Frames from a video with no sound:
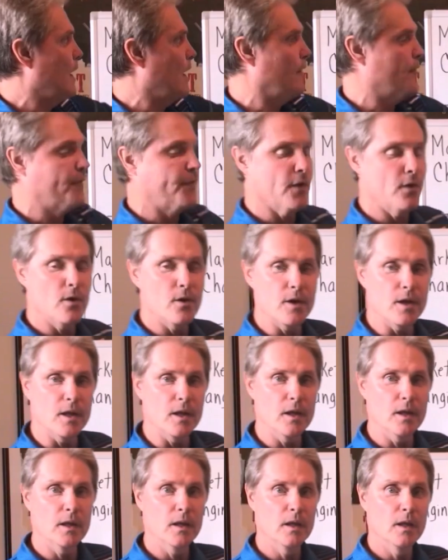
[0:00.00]
we had
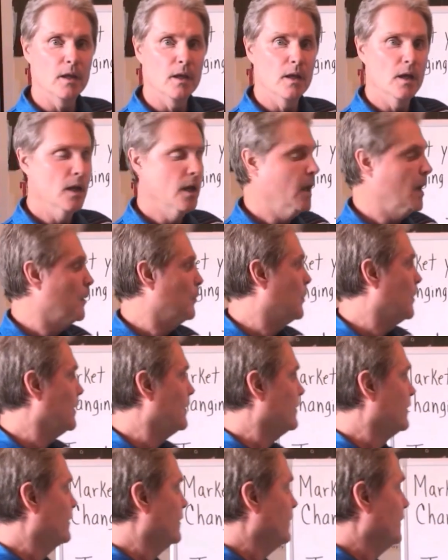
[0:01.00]
30,
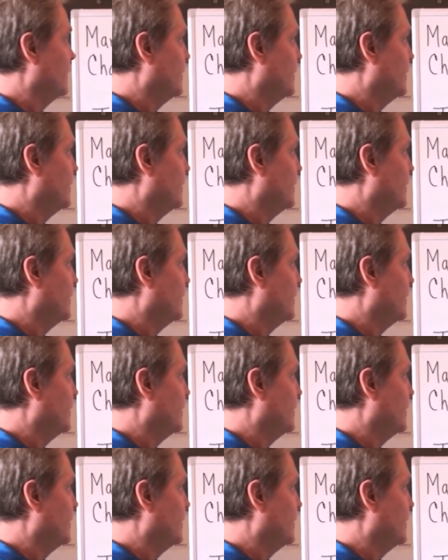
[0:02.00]
but